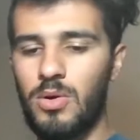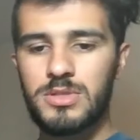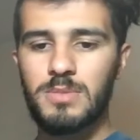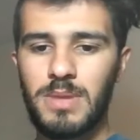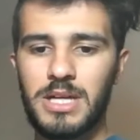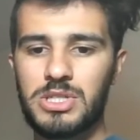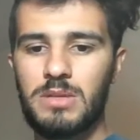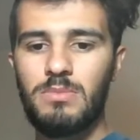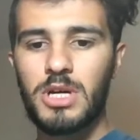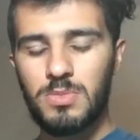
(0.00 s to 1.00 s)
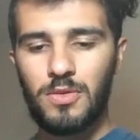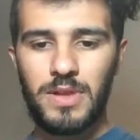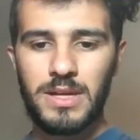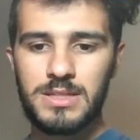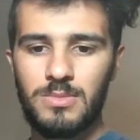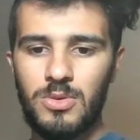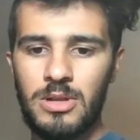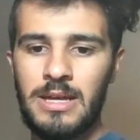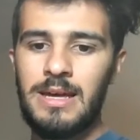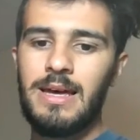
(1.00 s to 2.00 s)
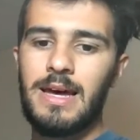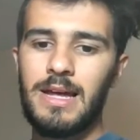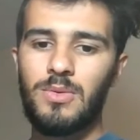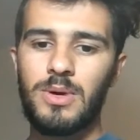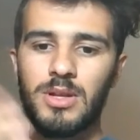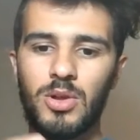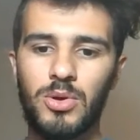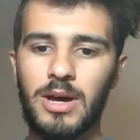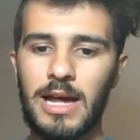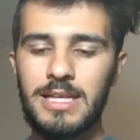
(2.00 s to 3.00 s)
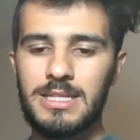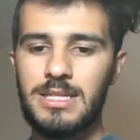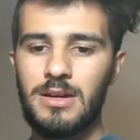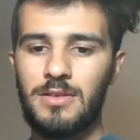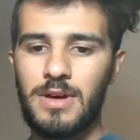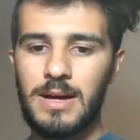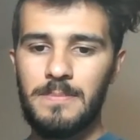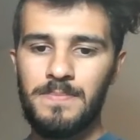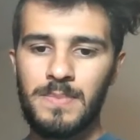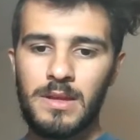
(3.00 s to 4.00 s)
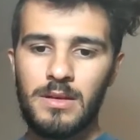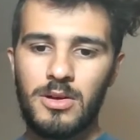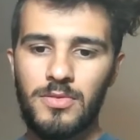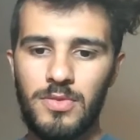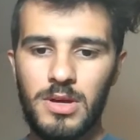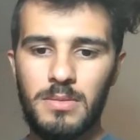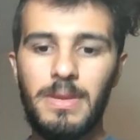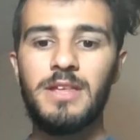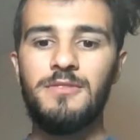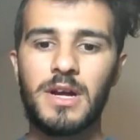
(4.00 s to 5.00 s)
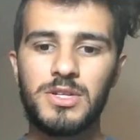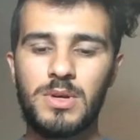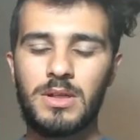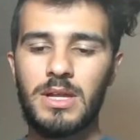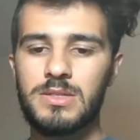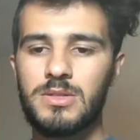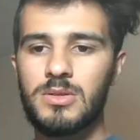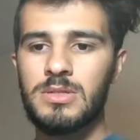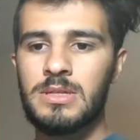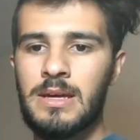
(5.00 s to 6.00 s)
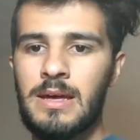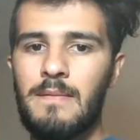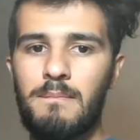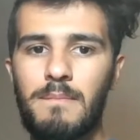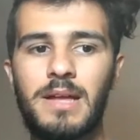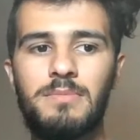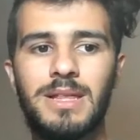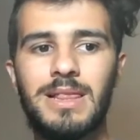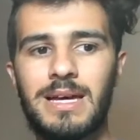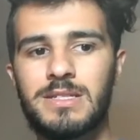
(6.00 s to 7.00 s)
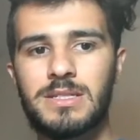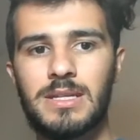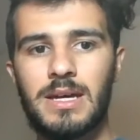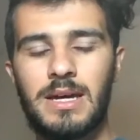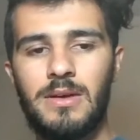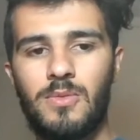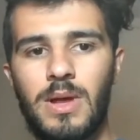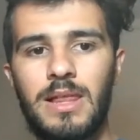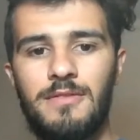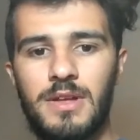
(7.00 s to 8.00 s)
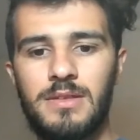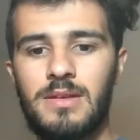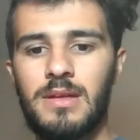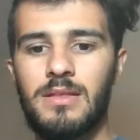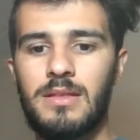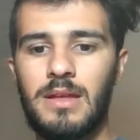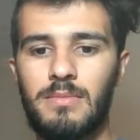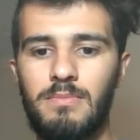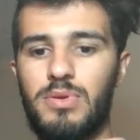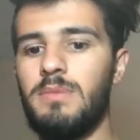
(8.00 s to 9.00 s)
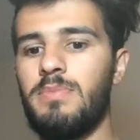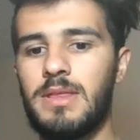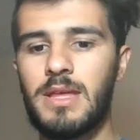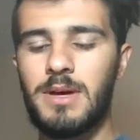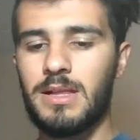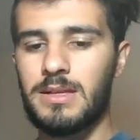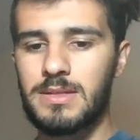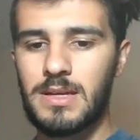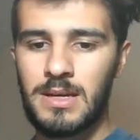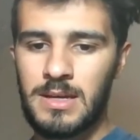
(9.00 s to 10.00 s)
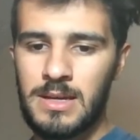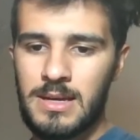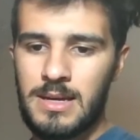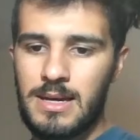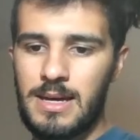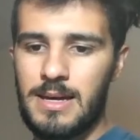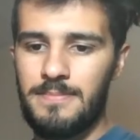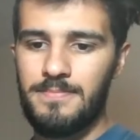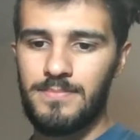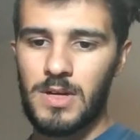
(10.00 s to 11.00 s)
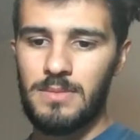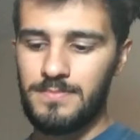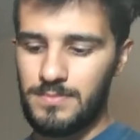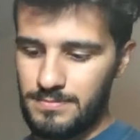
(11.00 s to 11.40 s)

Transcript: the whole supply chain much more flexible, and where the locality of a manufacturing clusters might be less relevant than pre-pandemic, let's say. Yeah.